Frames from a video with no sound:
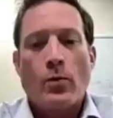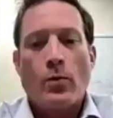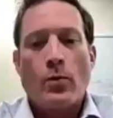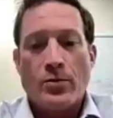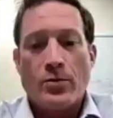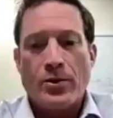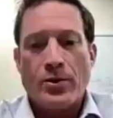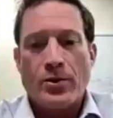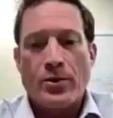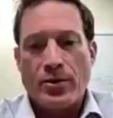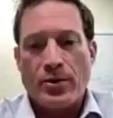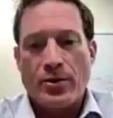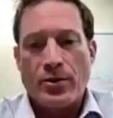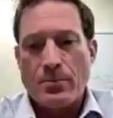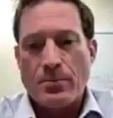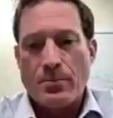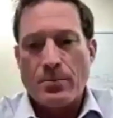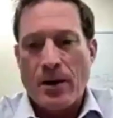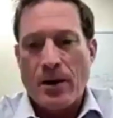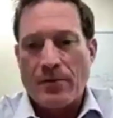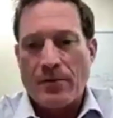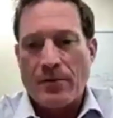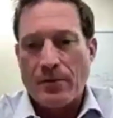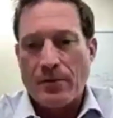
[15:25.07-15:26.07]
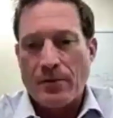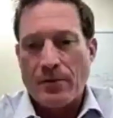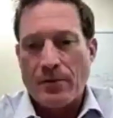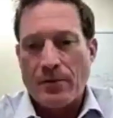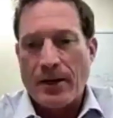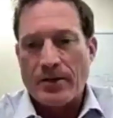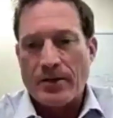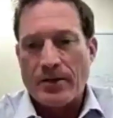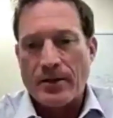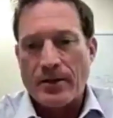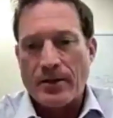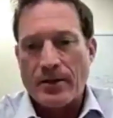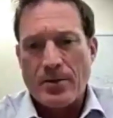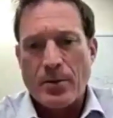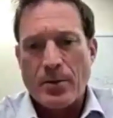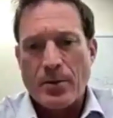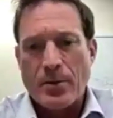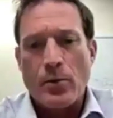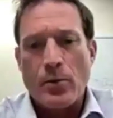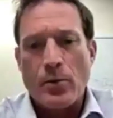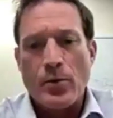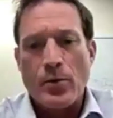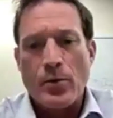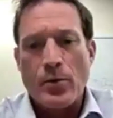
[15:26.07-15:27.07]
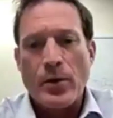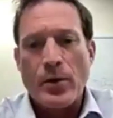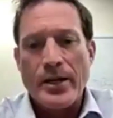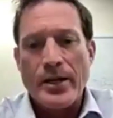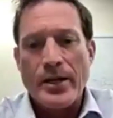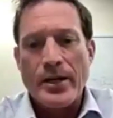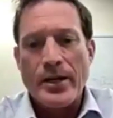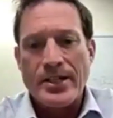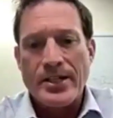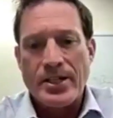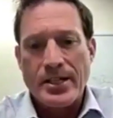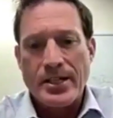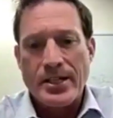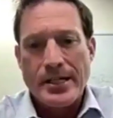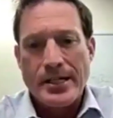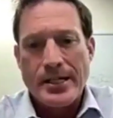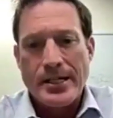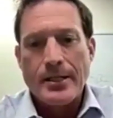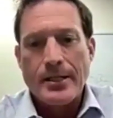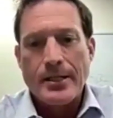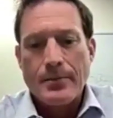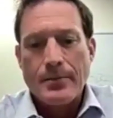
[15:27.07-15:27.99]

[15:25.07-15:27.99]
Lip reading: what's returned as profit back to the customer. I mean, we need to see